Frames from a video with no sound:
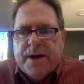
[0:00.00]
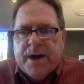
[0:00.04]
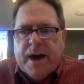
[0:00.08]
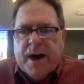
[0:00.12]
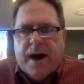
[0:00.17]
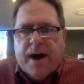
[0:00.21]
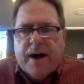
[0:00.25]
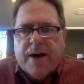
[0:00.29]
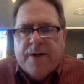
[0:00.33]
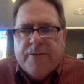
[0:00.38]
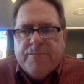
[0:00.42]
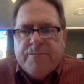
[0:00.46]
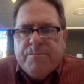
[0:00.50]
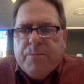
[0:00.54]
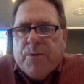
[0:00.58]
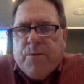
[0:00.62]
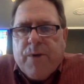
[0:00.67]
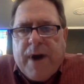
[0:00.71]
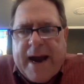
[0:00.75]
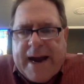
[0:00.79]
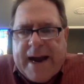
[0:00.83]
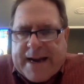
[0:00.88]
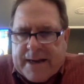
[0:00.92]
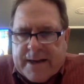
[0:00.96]
uh,
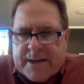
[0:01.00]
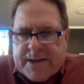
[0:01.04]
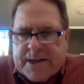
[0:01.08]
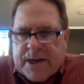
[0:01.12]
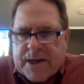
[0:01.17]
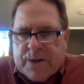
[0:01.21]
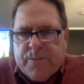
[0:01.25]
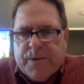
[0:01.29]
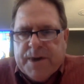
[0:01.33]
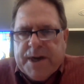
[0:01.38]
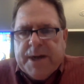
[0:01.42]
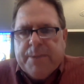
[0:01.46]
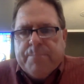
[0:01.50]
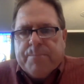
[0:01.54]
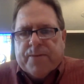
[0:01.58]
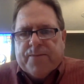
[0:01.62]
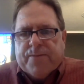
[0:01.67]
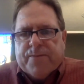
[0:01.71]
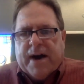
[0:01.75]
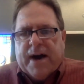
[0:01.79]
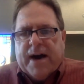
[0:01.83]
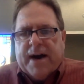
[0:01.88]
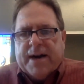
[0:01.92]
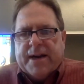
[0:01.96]
miraculously when he
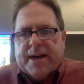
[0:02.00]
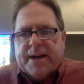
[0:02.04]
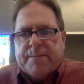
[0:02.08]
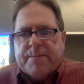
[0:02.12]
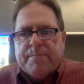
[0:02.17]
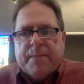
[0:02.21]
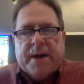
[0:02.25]
provided.